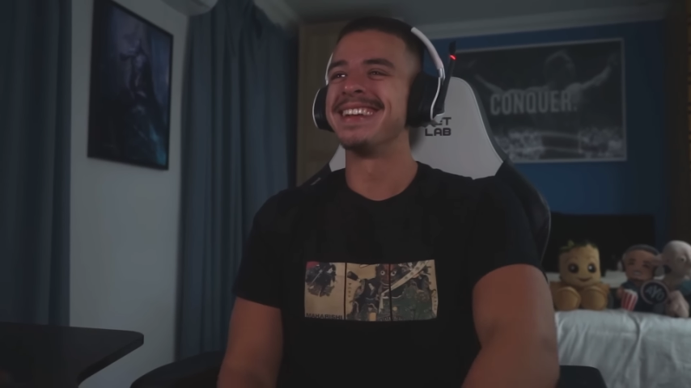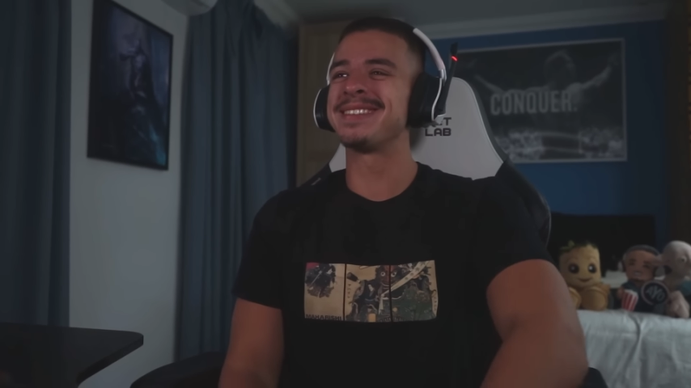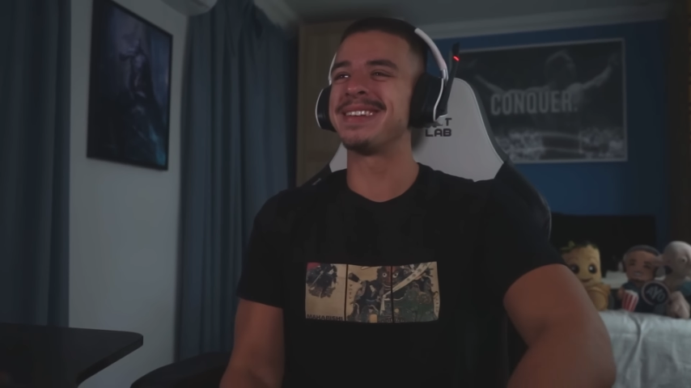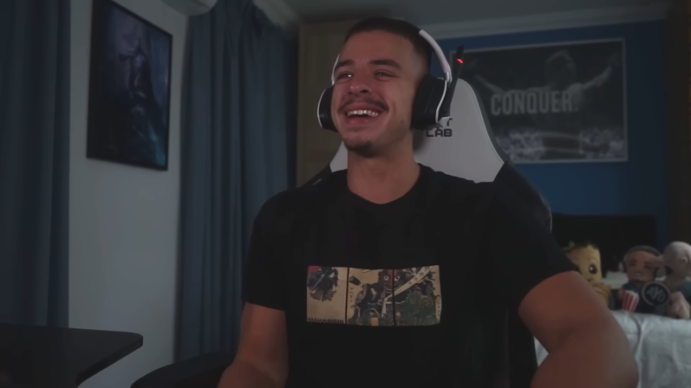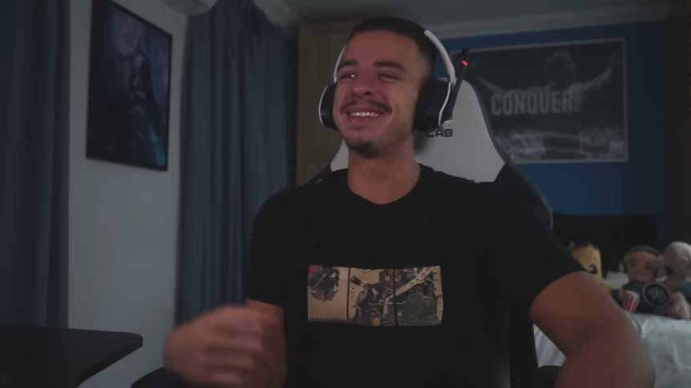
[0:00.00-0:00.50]

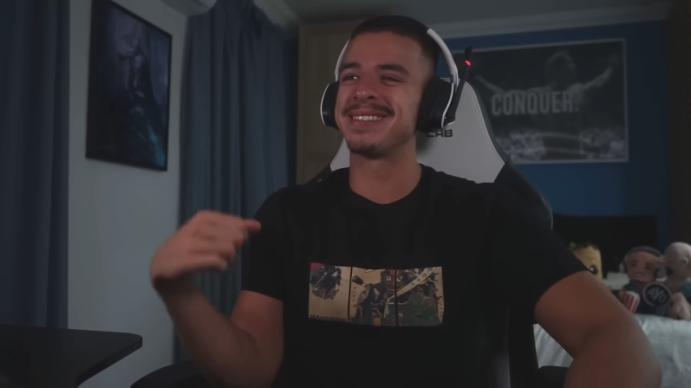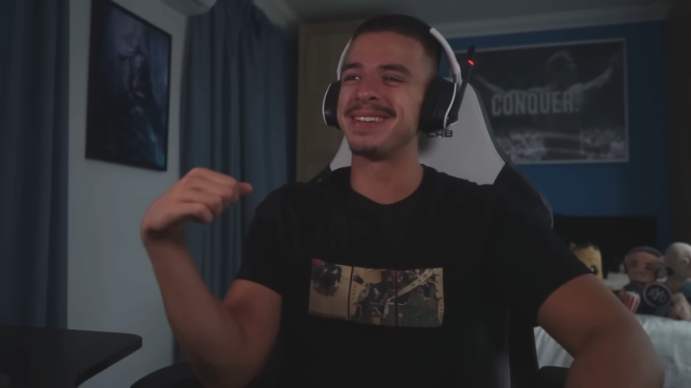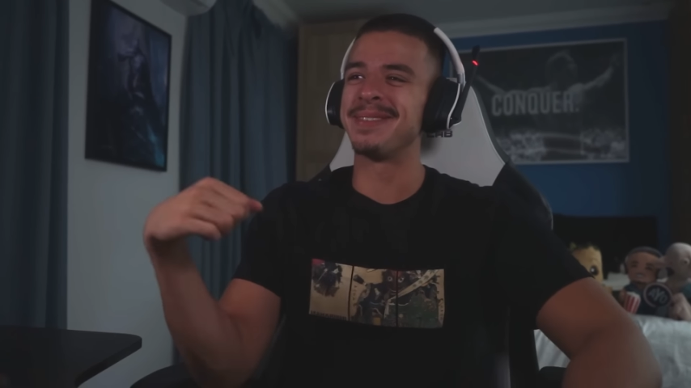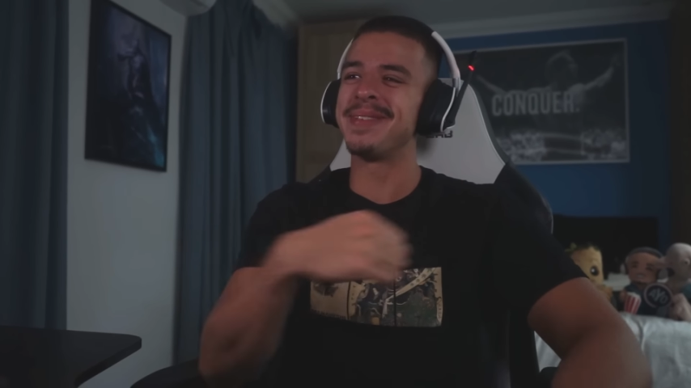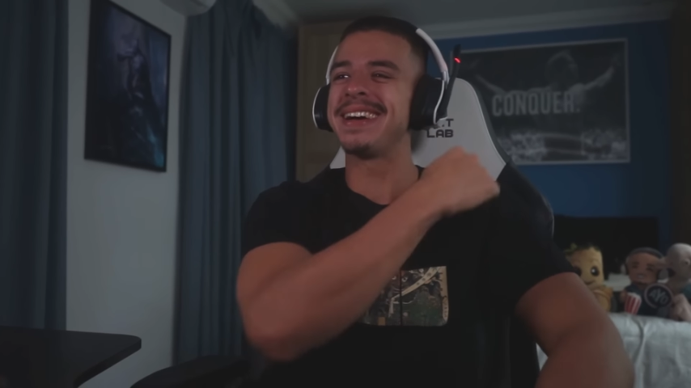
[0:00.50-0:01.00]
That's what life's
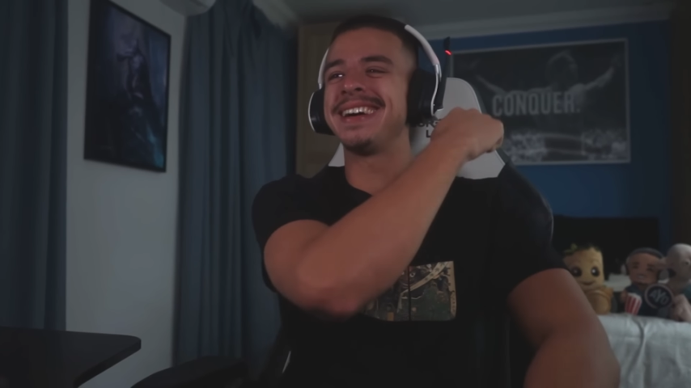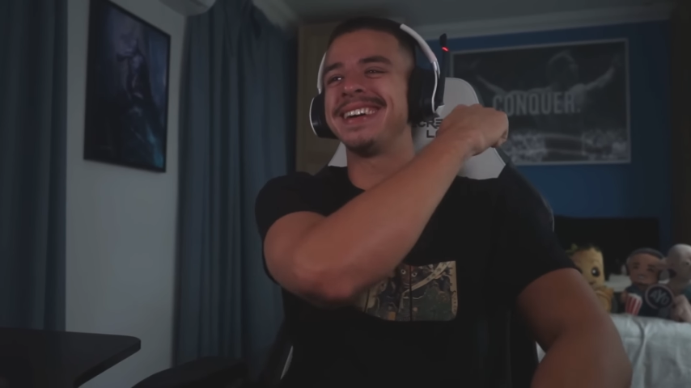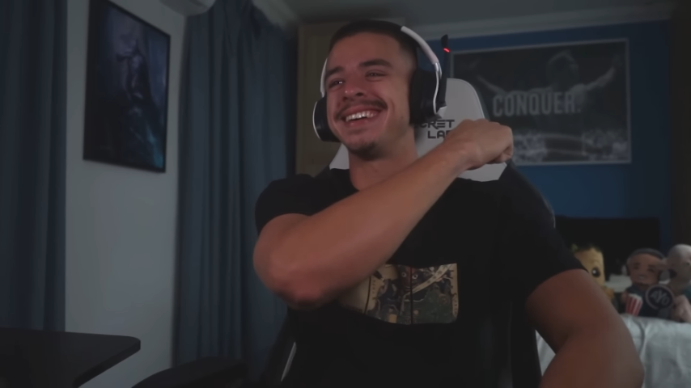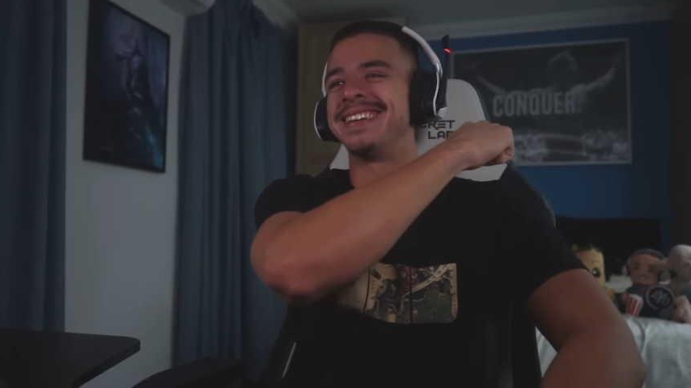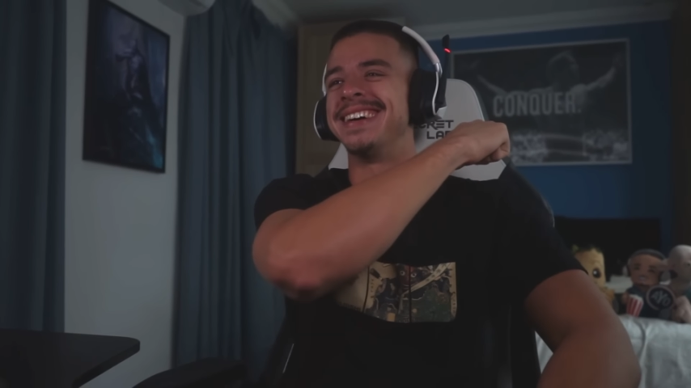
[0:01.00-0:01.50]
all
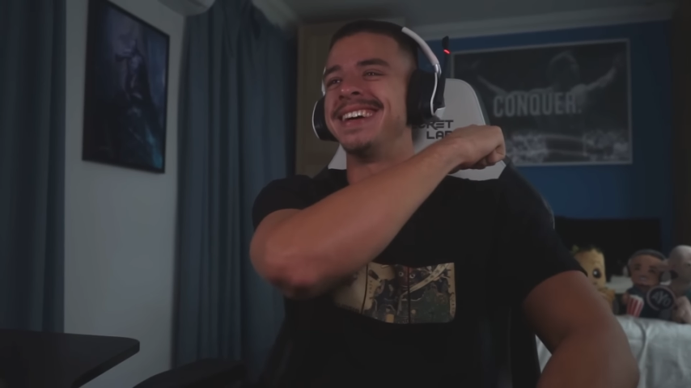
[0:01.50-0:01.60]
about,